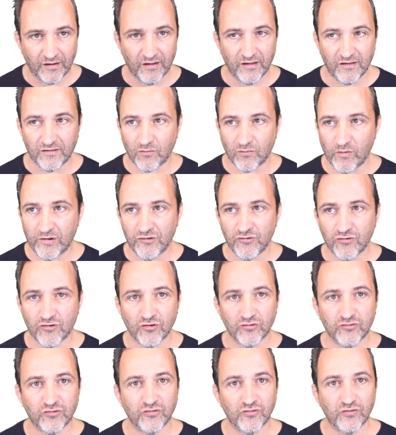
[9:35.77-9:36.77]
is when you
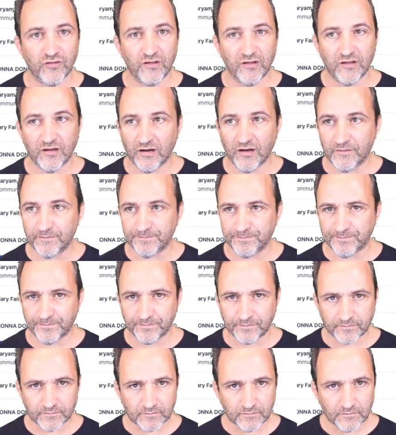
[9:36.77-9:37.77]
go to the
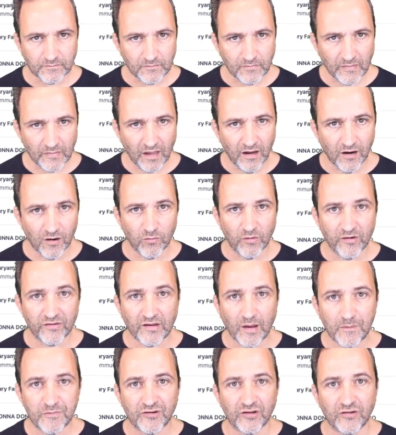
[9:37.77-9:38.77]

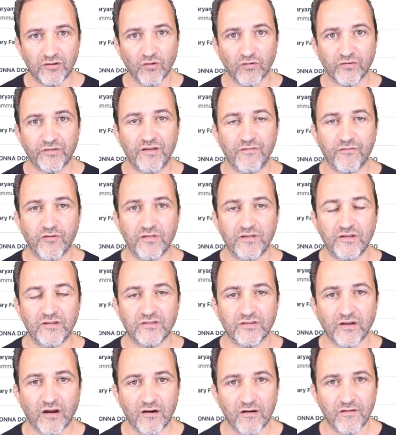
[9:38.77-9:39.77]
reception, you'll see for the
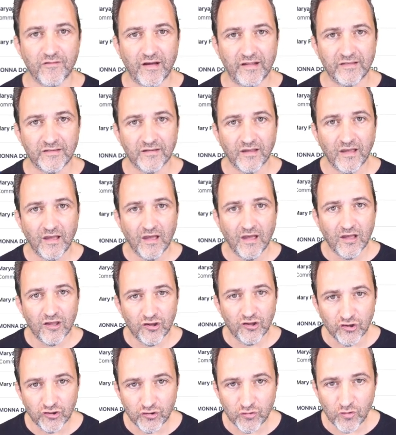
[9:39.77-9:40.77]
entire event,
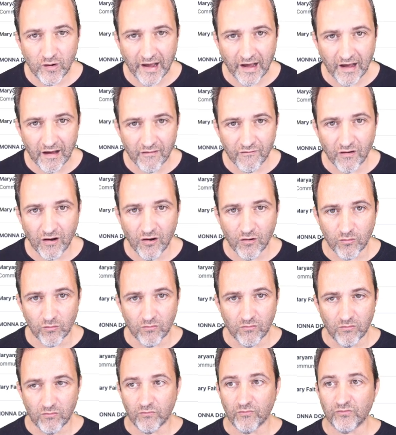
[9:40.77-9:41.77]
you do have a
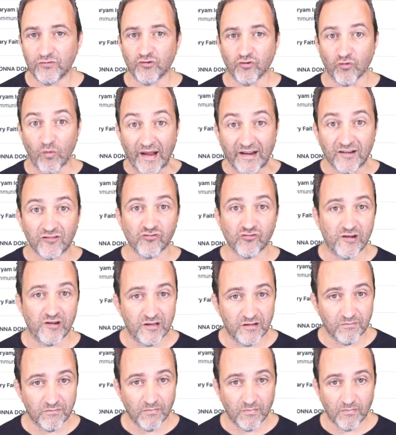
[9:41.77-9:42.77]

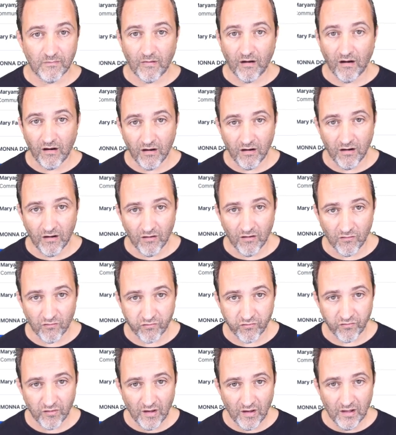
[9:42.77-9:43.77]
directory
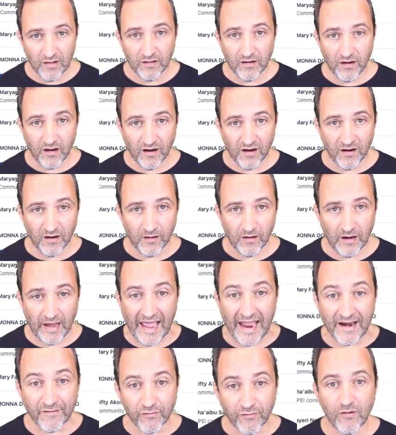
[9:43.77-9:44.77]
of
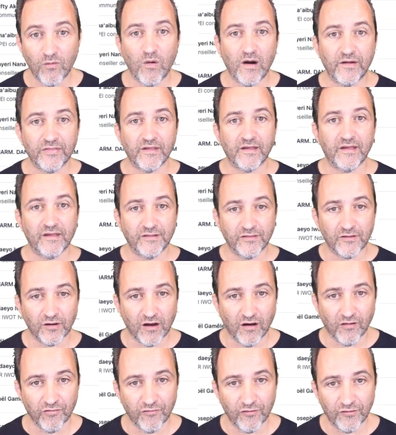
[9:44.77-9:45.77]
everyone in the
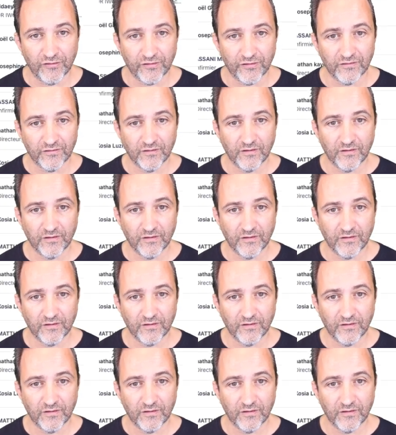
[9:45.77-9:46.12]
conference.